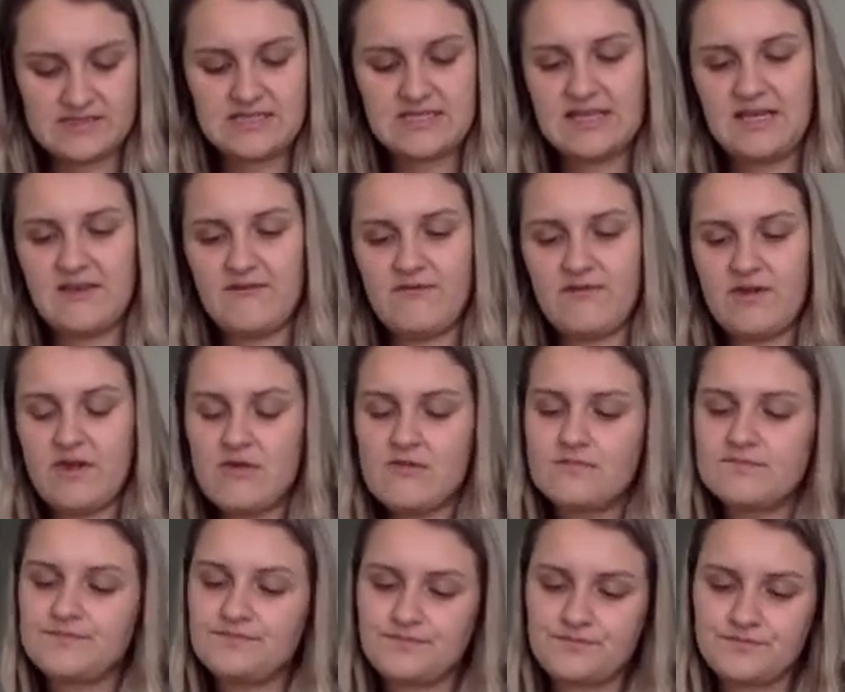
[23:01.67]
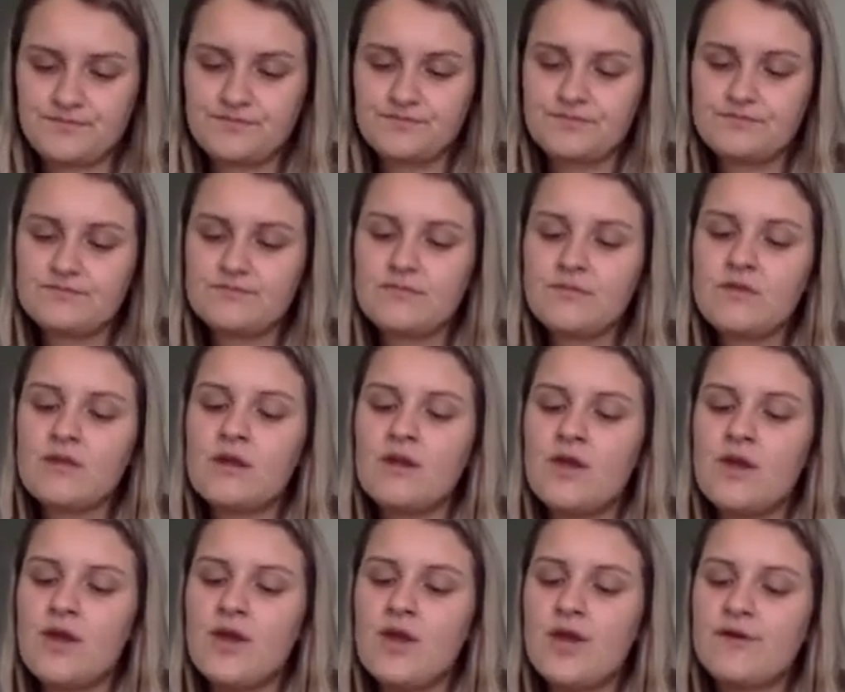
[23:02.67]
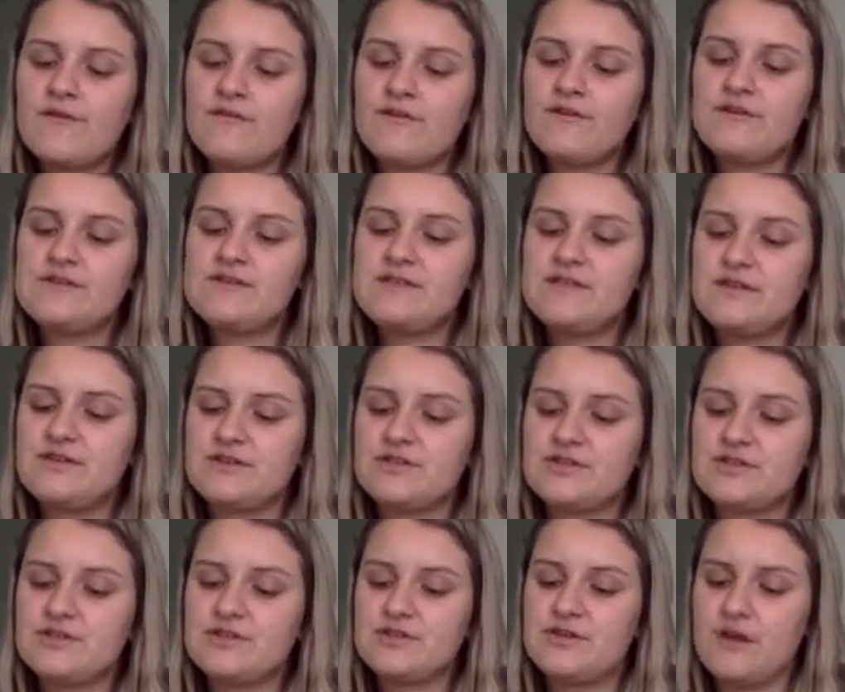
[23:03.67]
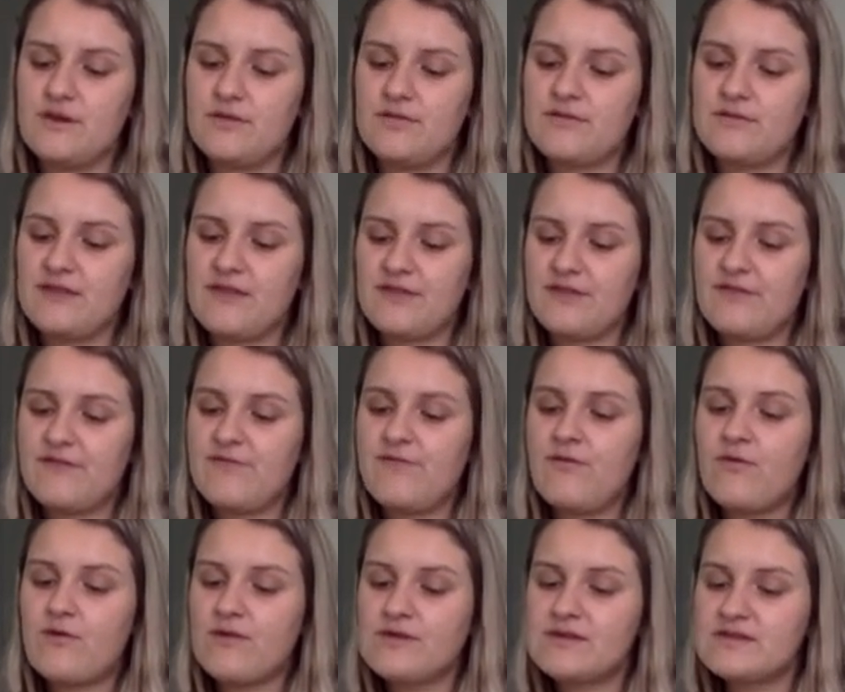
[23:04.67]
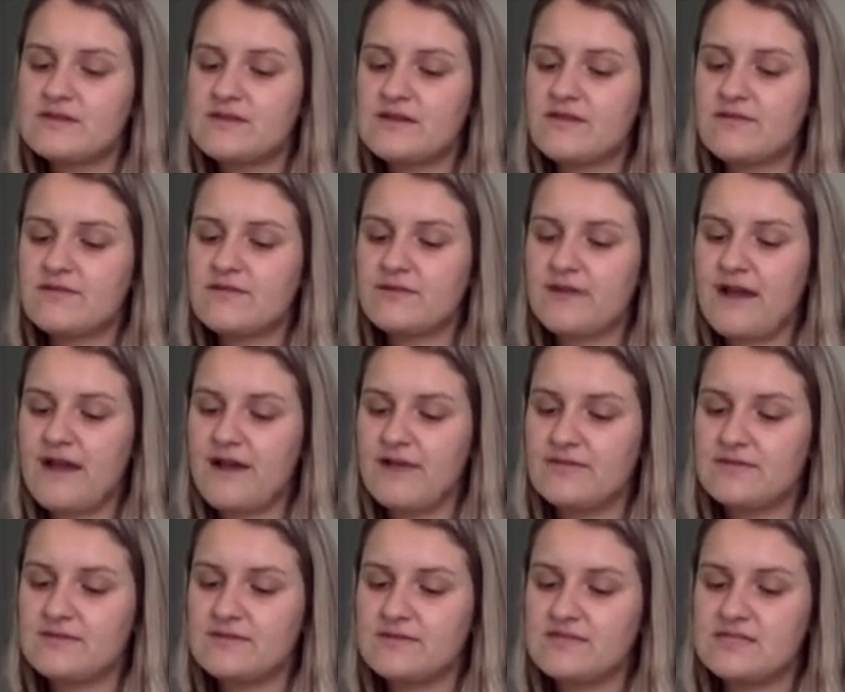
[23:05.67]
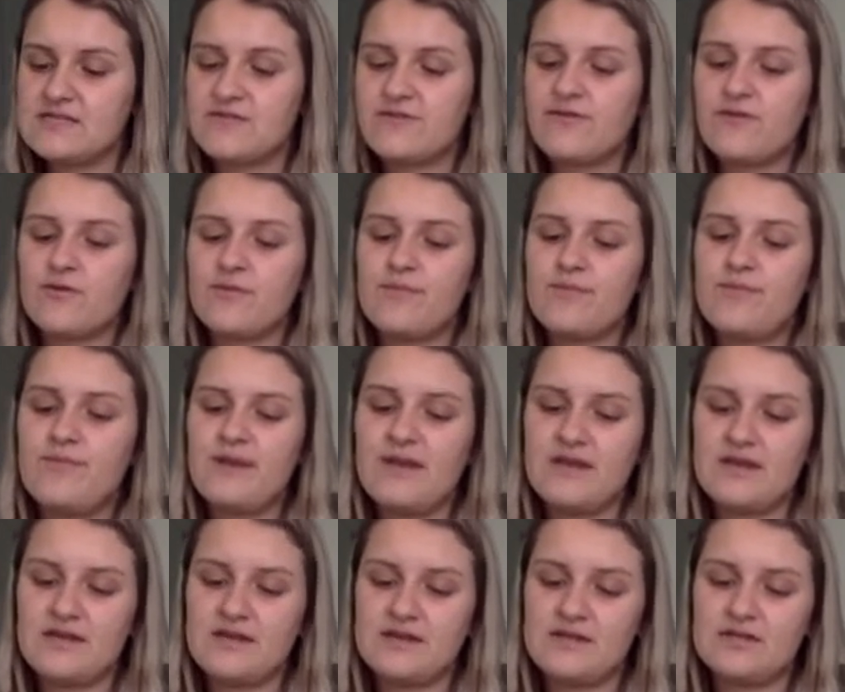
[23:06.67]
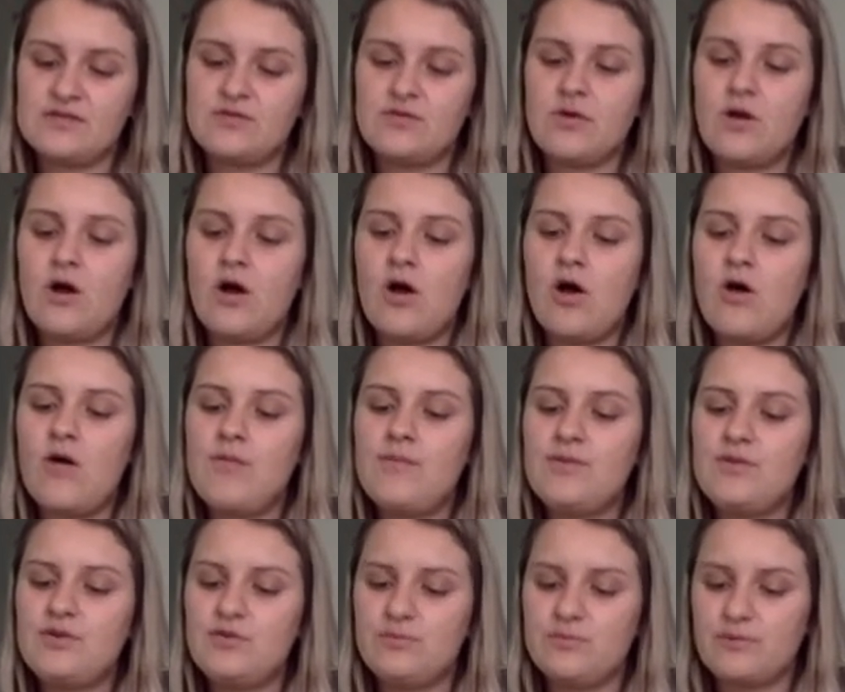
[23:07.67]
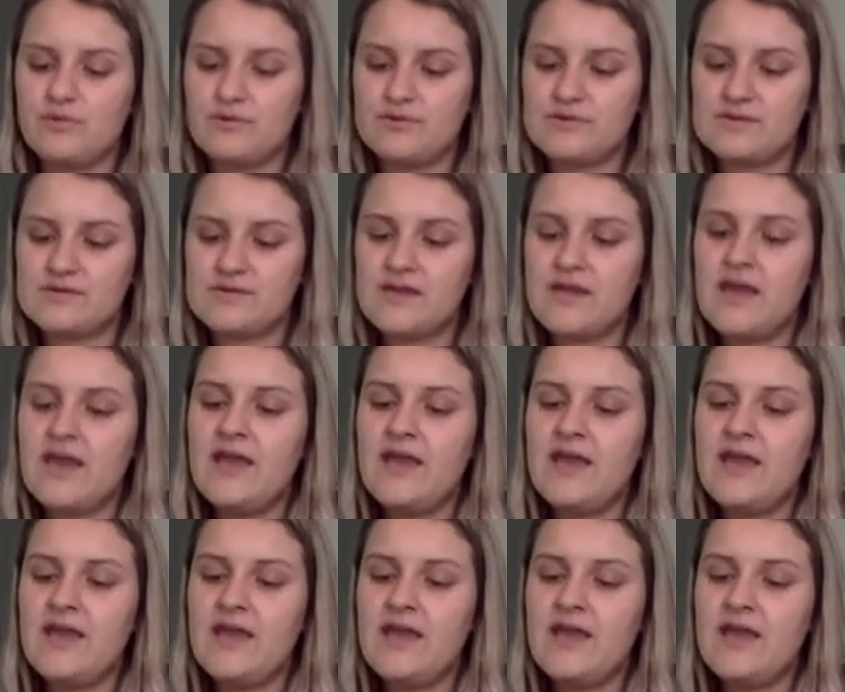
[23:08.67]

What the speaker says: to give you. First years should note that the Forest of Grounds is forbidden to all pupils,